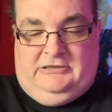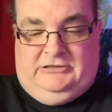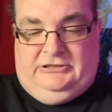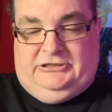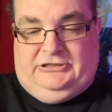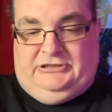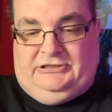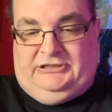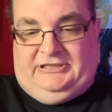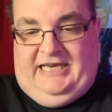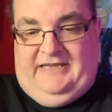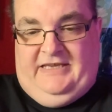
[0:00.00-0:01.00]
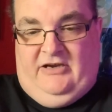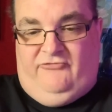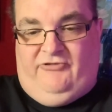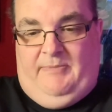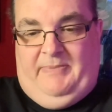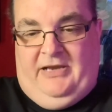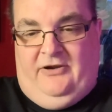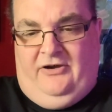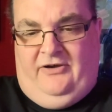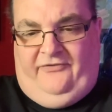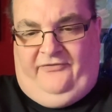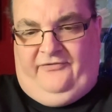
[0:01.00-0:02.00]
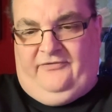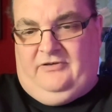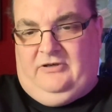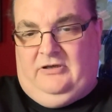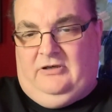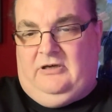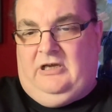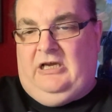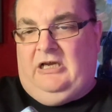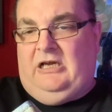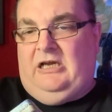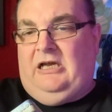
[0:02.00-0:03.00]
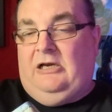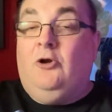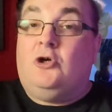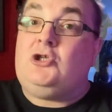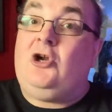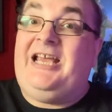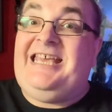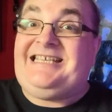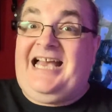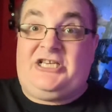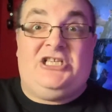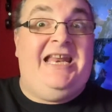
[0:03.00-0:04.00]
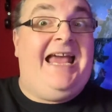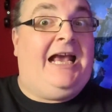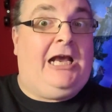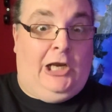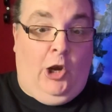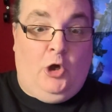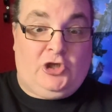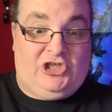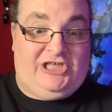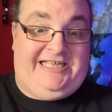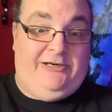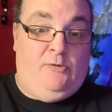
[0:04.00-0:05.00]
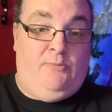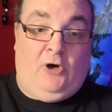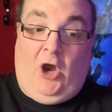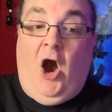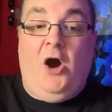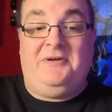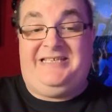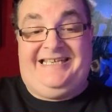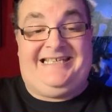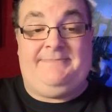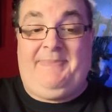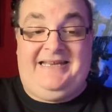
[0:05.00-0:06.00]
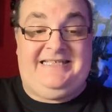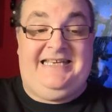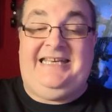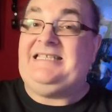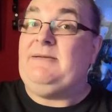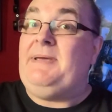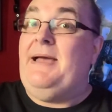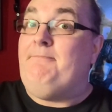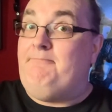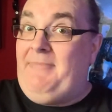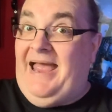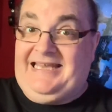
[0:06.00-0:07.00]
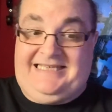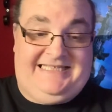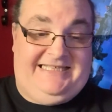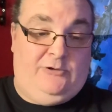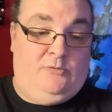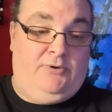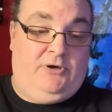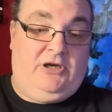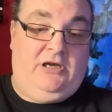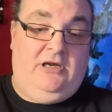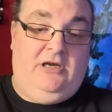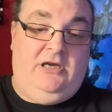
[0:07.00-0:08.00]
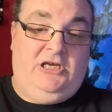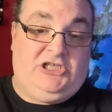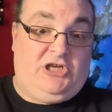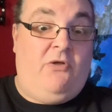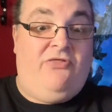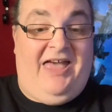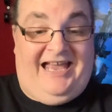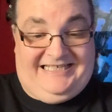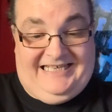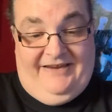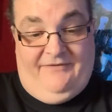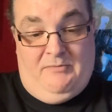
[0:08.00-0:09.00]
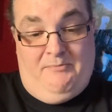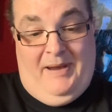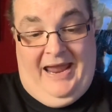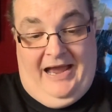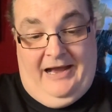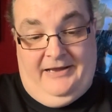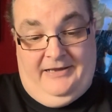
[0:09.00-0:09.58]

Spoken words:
Let's take the old wrapping off. Looks like it's actually a gloss steelbook. I was expecting it to be a matte steelbook. So that's even better.